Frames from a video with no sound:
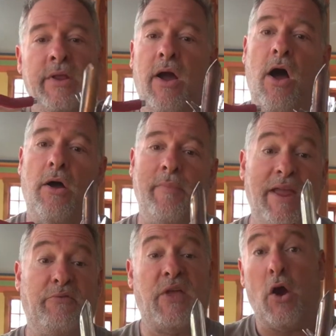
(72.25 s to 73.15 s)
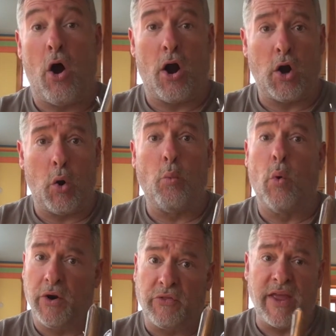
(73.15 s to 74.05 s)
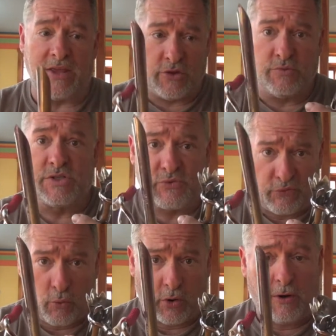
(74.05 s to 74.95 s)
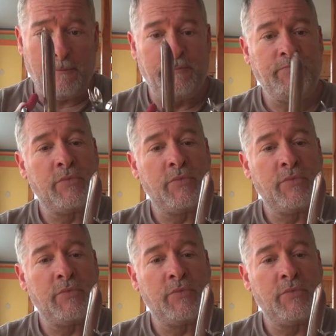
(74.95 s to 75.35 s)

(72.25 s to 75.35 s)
Um, if they are, what are they used for?